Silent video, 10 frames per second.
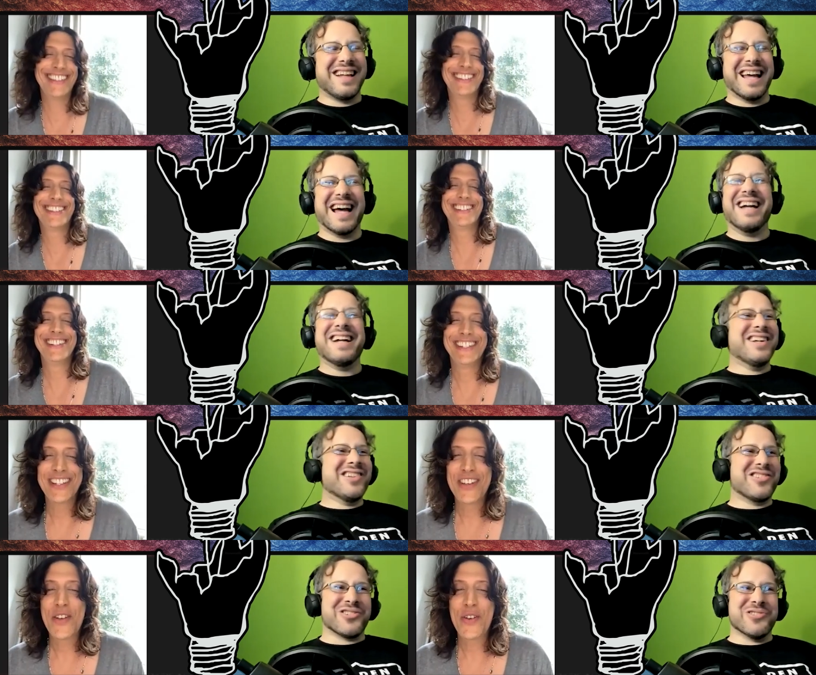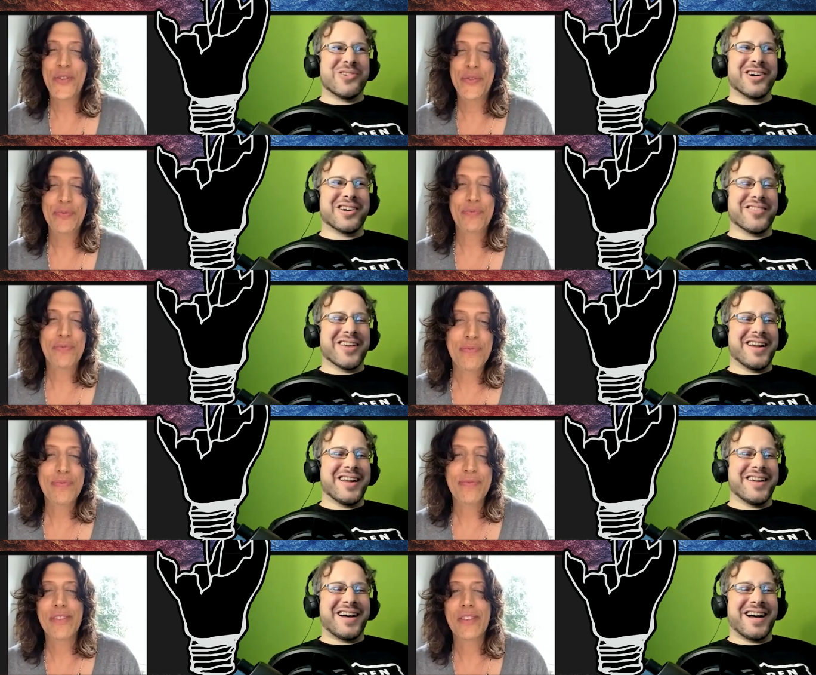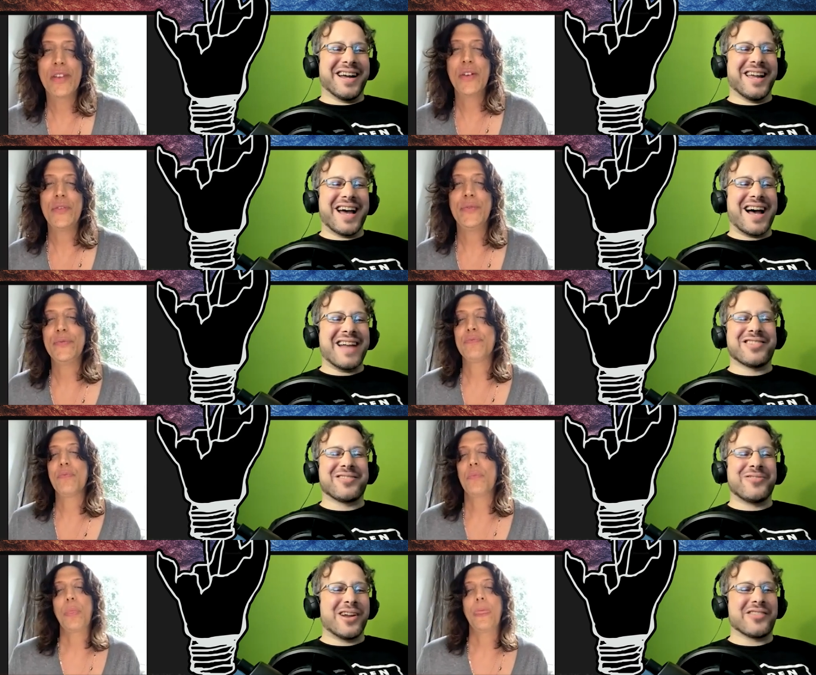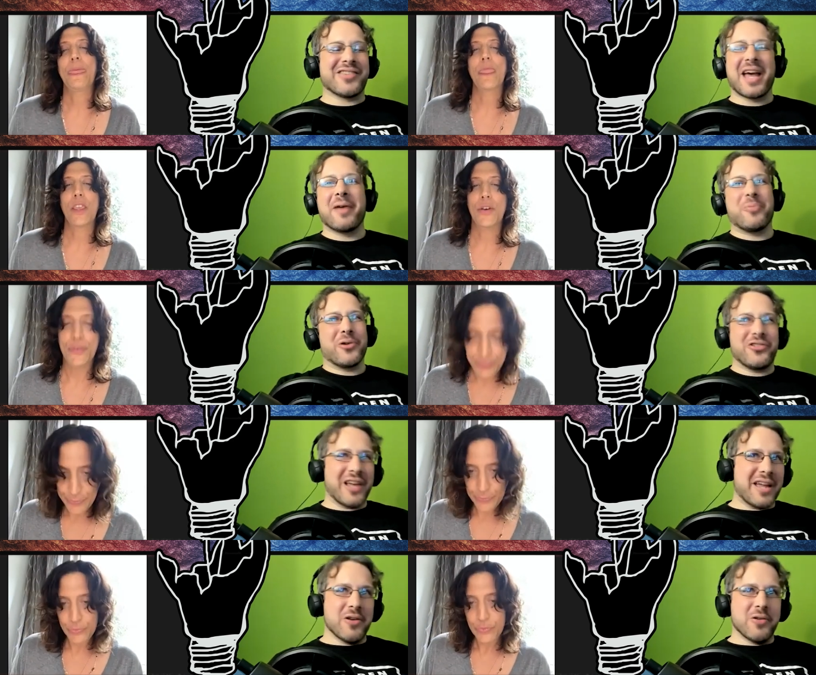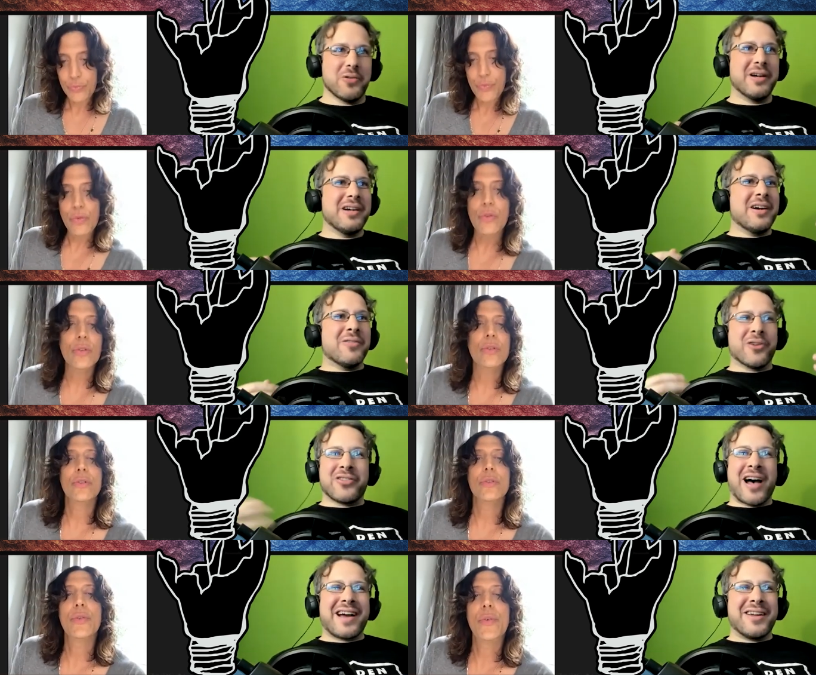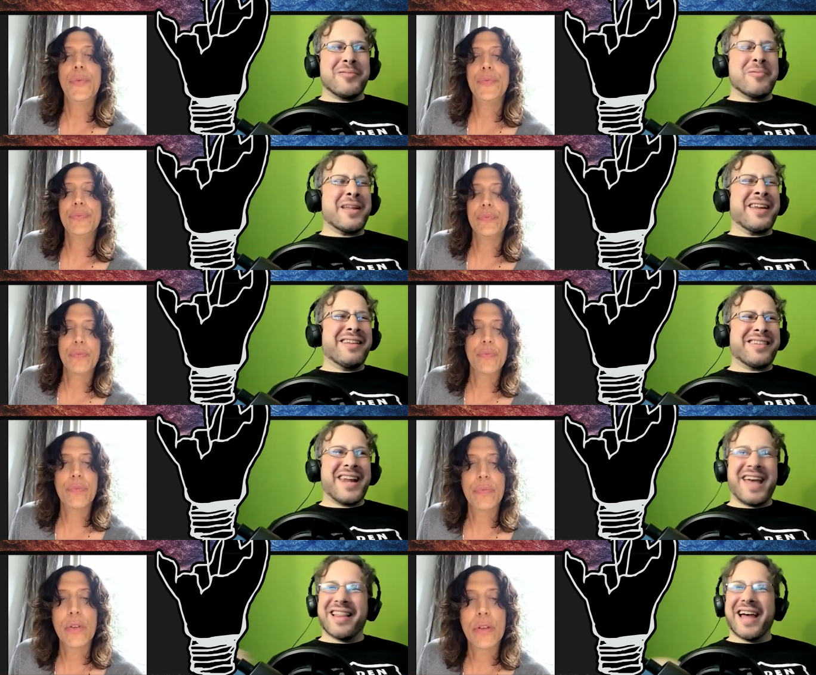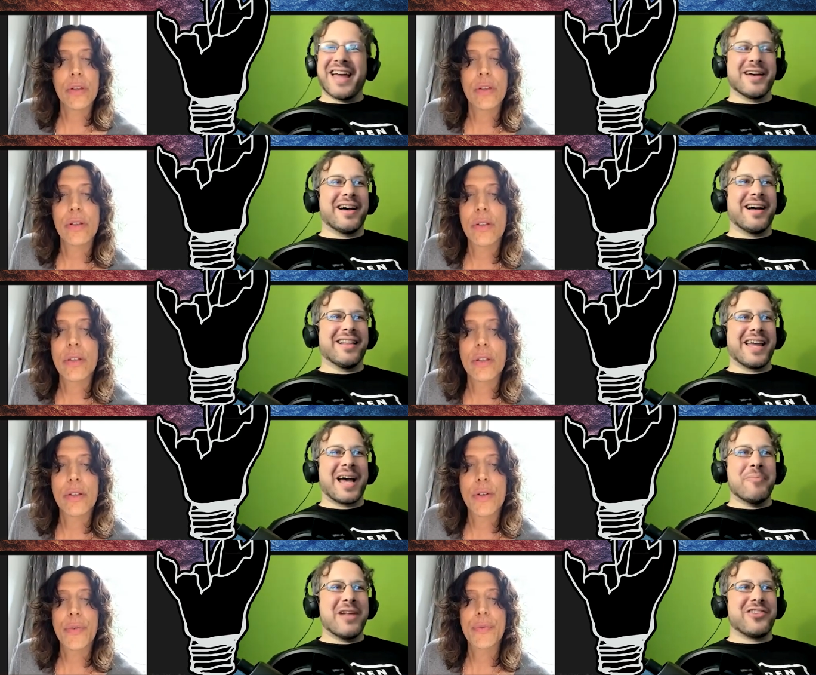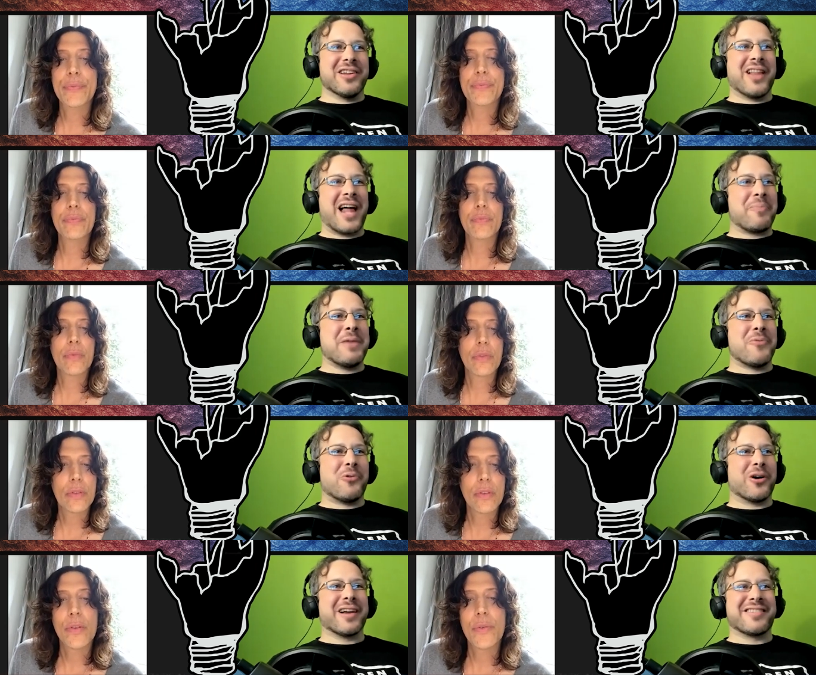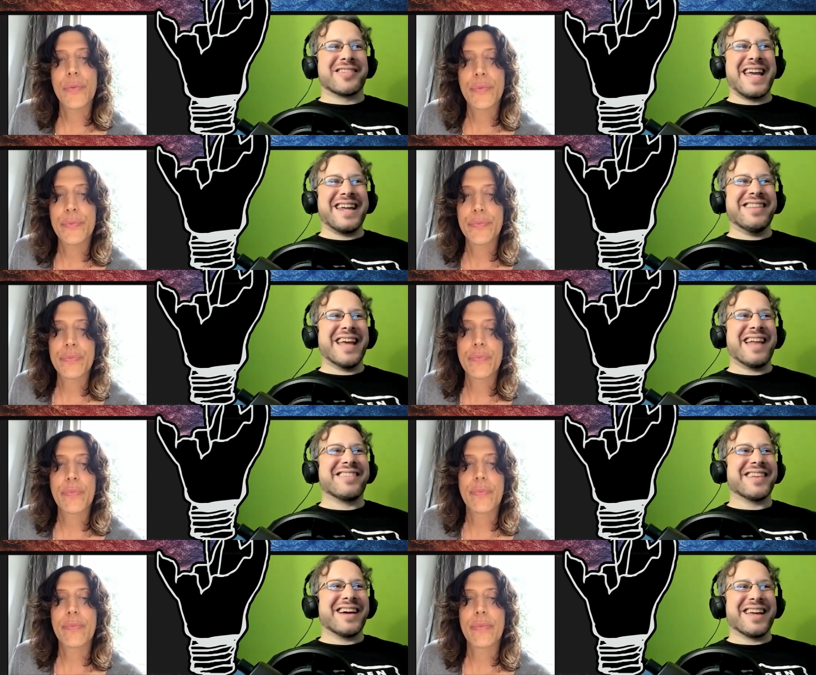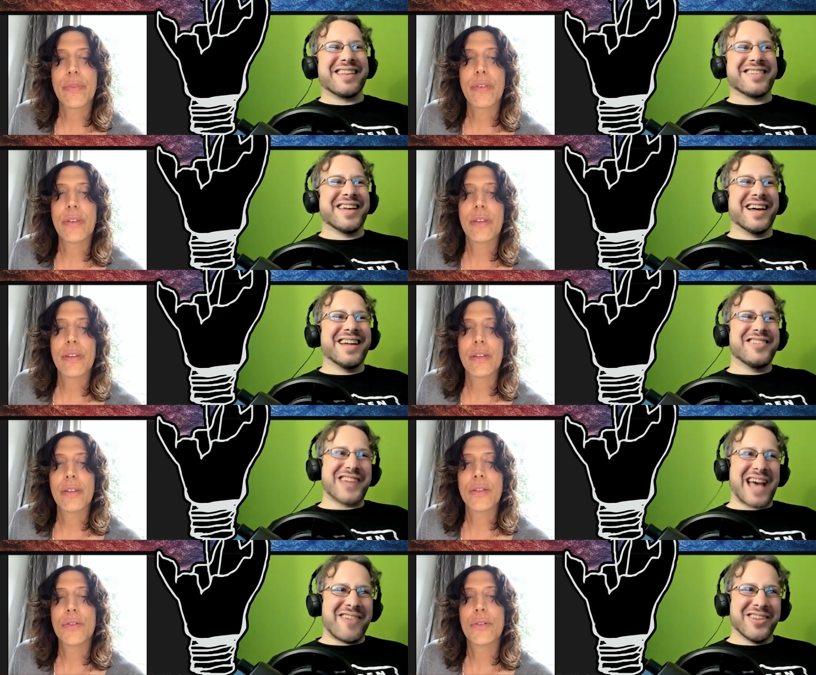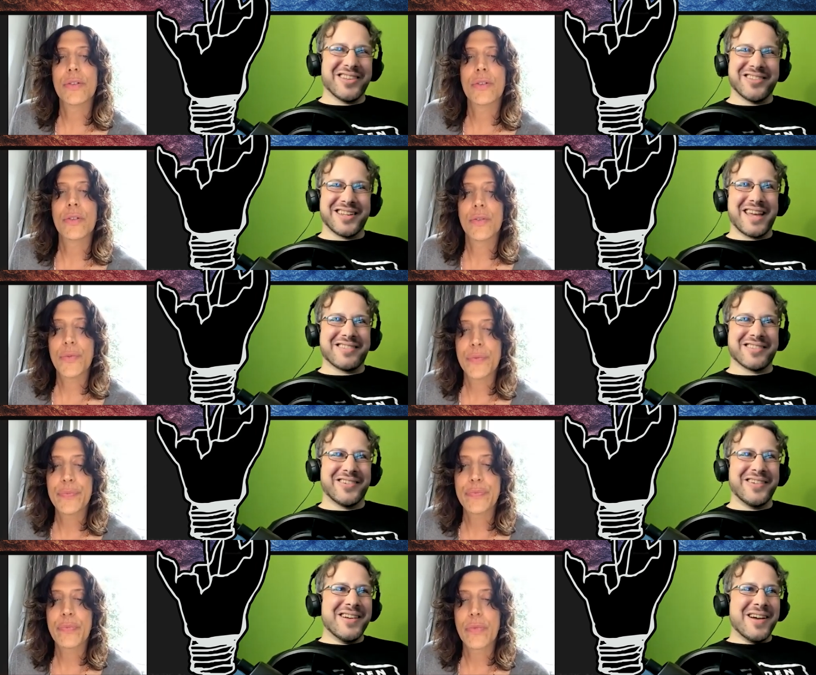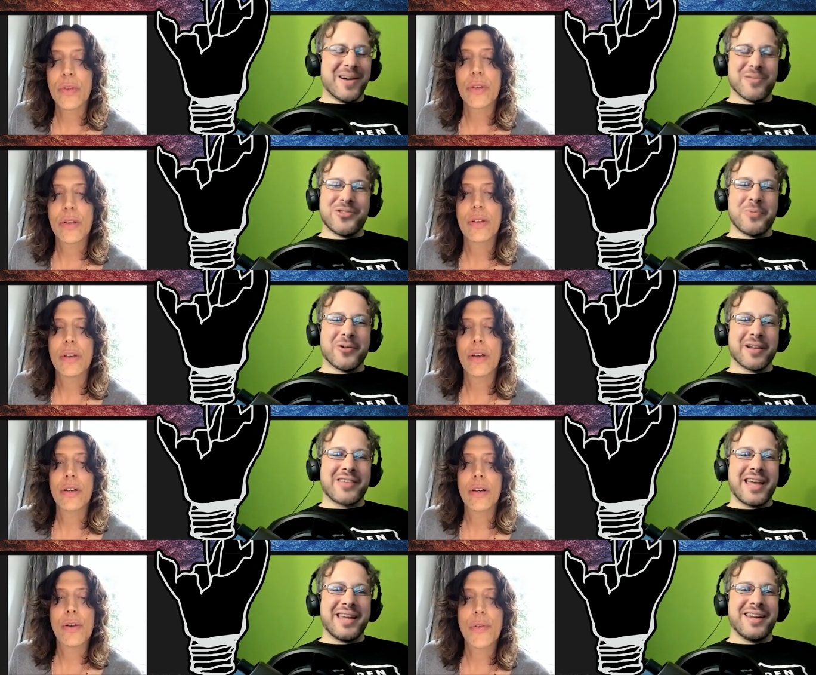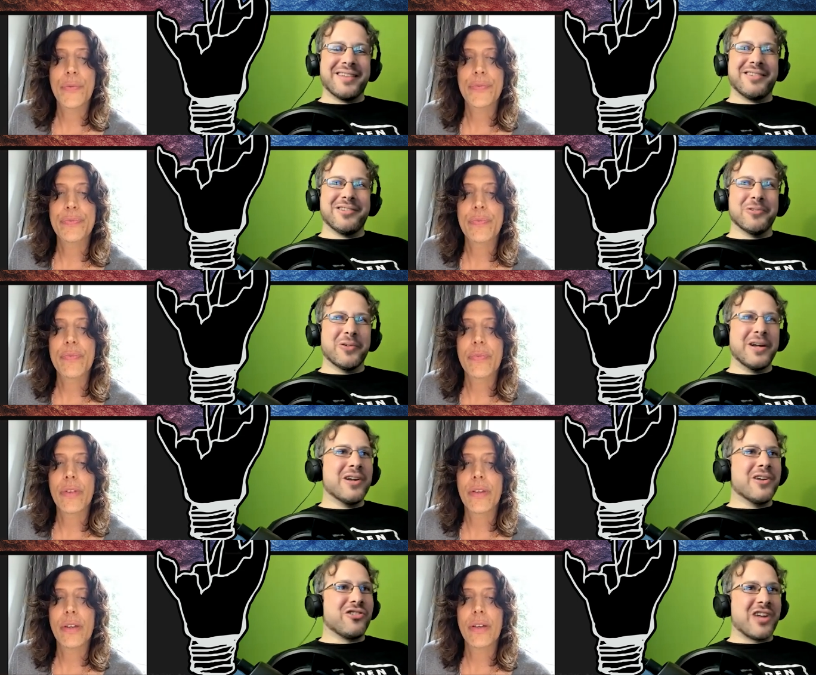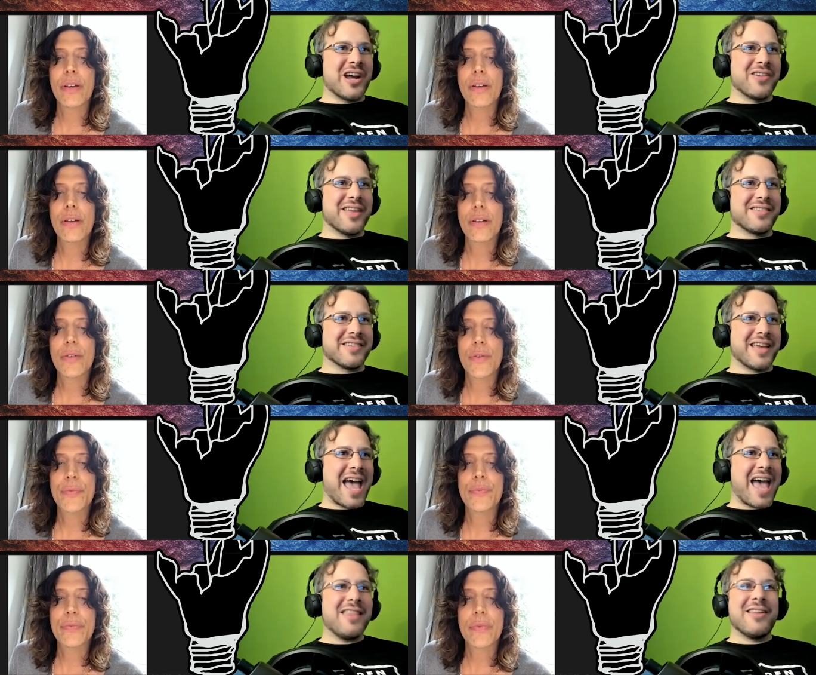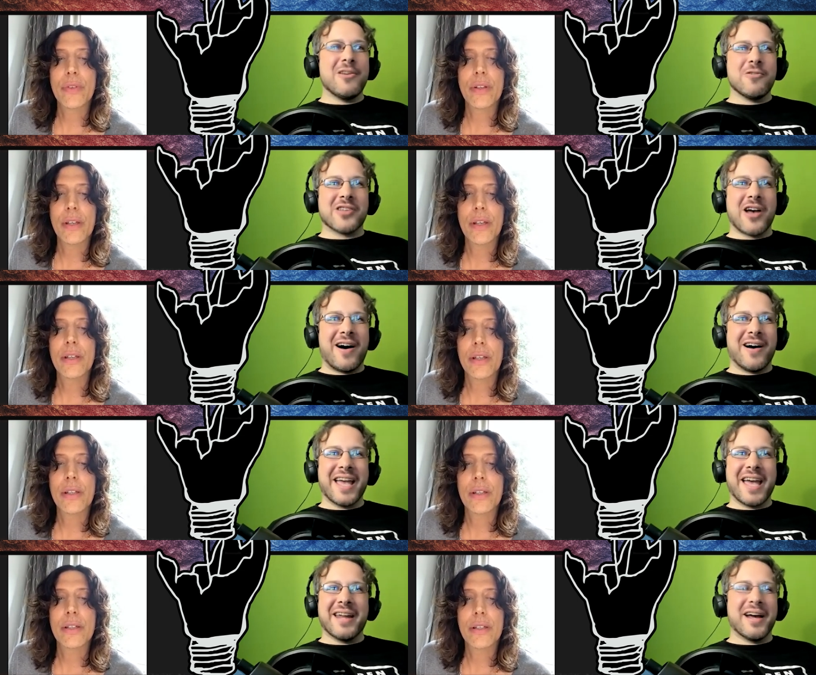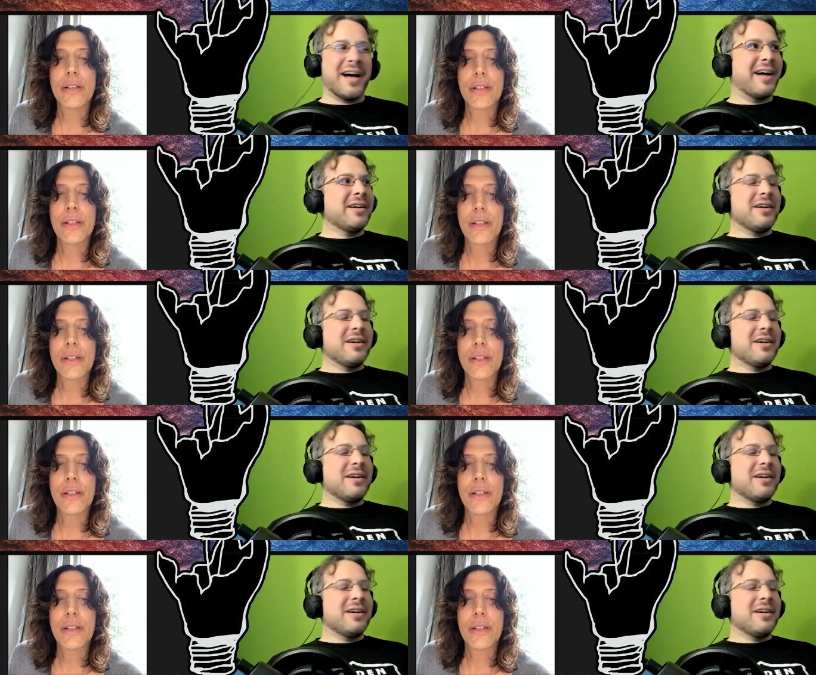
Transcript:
Speaker 1: yeah true words man and uh yeah i just want to say i appreciate you for talking to me today like uh like i mentioned a lot of people were excited that i get to chat with you today so i'm super excited to share this and the new song and uh